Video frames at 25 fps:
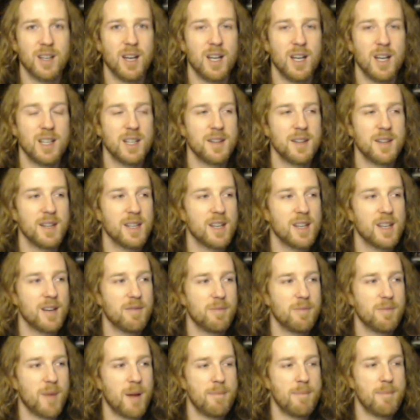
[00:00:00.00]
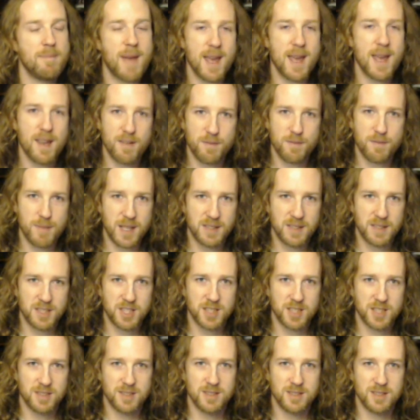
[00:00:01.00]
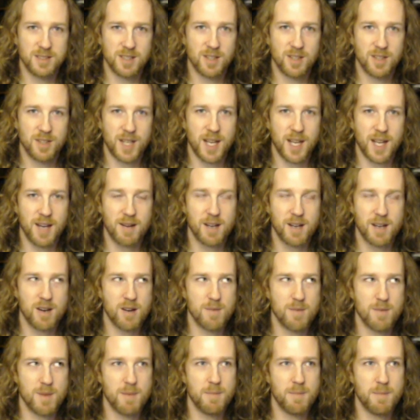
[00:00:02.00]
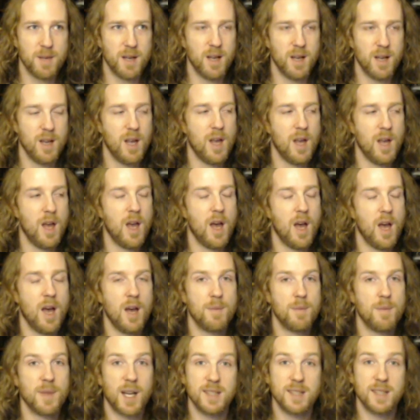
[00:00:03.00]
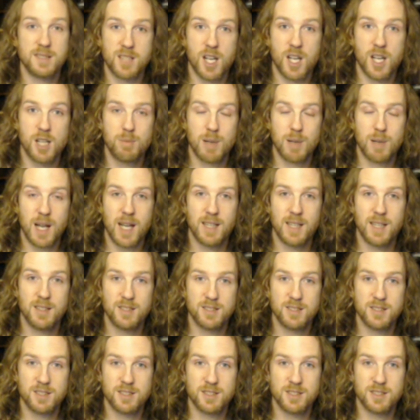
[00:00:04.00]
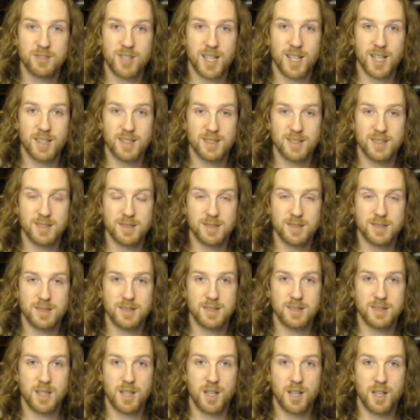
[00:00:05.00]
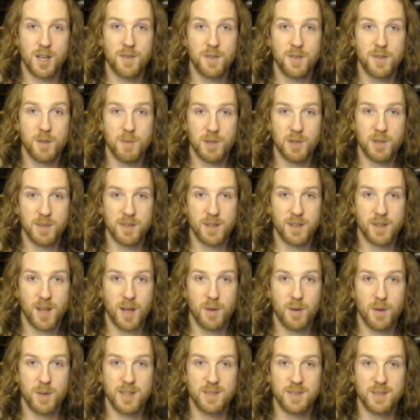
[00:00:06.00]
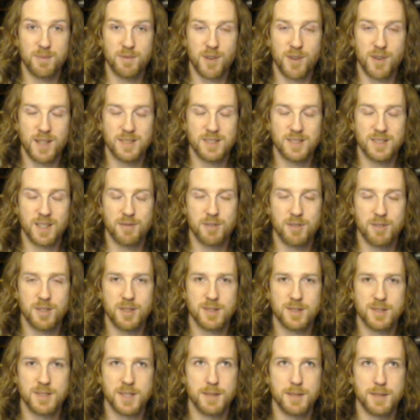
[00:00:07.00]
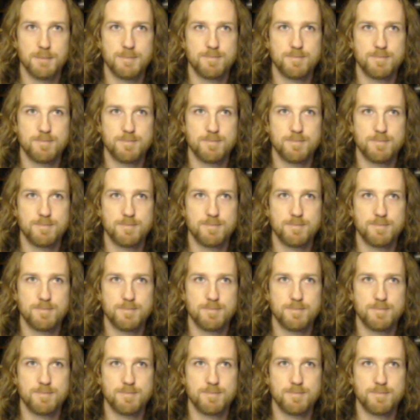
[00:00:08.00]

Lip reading: And I think I may have mentioned on here, I can't remember, that I started playing Dungeons and Dragons a few months ago with some friends over in Nottingham.